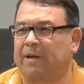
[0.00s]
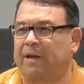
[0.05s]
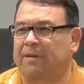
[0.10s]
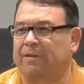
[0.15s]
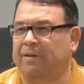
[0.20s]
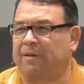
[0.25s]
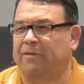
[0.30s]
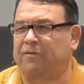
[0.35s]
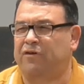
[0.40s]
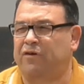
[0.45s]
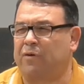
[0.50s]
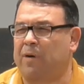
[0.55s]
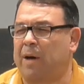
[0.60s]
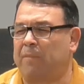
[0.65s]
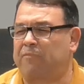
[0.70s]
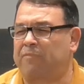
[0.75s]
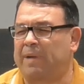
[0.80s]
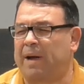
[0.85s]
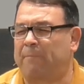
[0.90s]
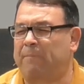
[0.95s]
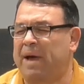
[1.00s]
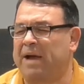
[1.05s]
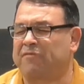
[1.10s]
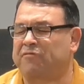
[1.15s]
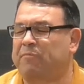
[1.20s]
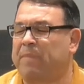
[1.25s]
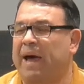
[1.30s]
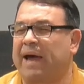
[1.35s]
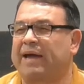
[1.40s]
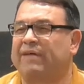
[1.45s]
the two I, I bounced
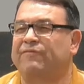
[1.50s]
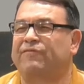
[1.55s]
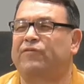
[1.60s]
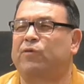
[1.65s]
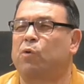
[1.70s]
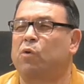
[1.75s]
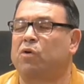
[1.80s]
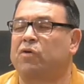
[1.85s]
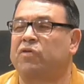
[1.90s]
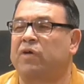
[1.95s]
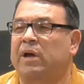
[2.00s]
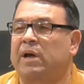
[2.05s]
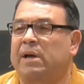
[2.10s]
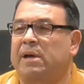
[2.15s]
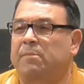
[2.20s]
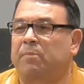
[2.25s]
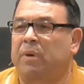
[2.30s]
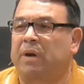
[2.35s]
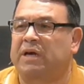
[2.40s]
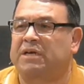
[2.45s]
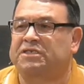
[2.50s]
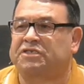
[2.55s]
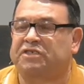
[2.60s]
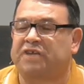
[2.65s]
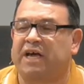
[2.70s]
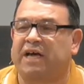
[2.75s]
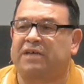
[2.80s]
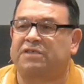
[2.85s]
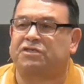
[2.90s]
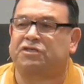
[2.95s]
back and forth, but it
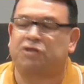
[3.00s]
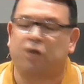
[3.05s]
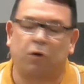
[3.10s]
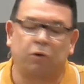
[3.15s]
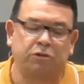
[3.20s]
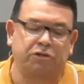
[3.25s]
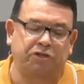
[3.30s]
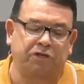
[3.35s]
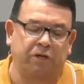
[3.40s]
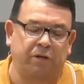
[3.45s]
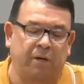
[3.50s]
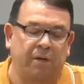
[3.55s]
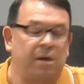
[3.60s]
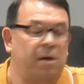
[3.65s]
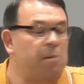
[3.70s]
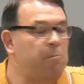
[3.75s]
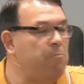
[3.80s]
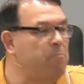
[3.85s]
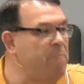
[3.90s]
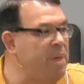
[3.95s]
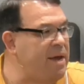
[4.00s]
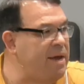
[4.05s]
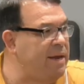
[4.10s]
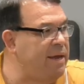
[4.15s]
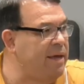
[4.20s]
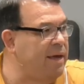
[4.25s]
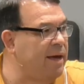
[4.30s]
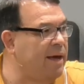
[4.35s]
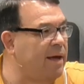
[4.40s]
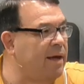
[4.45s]
says social
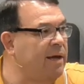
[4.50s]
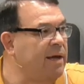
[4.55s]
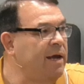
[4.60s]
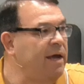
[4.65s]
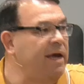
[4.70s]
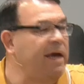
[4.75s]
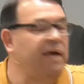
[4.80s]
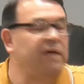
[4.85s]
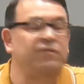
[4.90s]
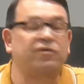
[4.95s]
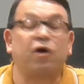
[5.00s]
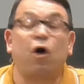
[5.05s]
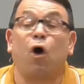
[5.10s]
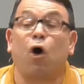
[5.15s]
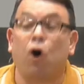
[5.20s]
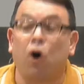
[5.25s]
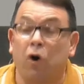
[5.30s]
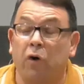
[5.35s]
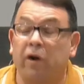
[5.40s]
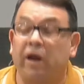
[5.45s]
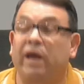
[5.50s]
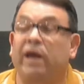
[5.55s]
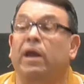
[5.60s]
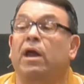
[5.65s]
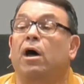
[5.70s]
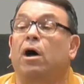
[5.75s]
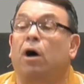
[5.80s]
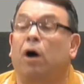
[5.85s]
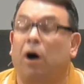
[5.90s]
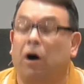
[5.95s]
media is hurting
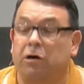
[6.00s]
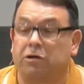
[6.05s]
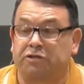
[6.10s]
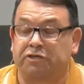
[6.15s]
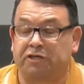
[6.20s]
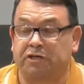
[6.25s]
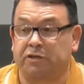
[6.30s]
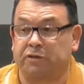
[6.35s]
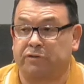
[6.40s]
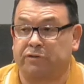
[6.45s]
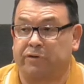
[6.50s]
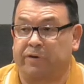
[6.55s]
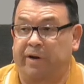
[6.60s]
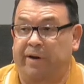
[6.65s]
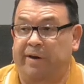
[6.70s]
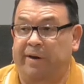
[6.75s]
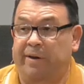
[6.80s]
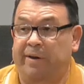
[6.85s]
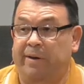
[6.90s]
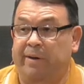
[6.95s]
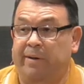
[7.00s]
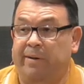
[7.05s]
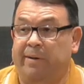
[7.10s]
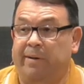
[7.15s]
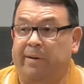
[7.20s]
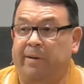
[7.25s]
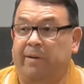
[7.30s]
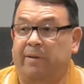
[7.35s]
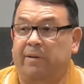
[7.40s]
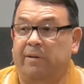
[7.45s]
our children.
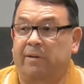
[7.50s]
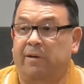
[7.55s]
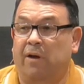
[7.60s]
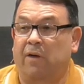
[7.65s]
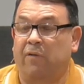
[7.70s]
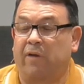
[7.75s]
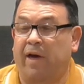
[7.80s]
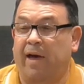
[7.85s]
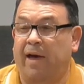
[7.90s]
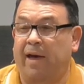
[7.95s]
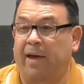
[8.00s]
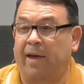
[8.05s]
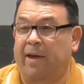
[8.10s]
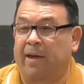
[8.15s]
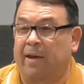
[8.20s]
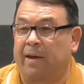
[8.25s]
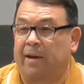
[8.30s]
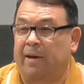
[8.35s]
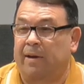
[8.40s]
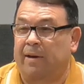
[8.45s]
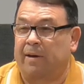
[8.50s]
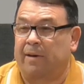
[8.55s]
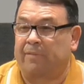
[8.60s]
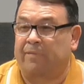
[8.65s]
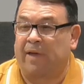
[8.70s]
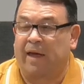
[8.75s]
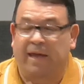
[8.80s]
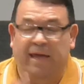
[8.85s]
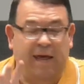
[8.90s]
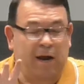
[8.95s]
Okay? They
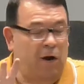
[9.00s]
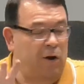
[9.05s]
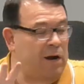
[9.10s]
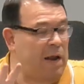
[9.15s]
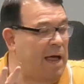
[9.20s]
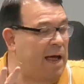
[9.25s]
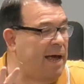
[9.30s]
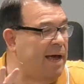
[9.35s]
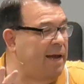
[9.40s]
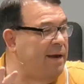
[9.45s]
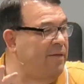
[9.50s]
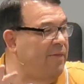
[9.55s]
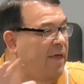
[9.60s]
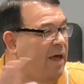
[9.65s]
get online and they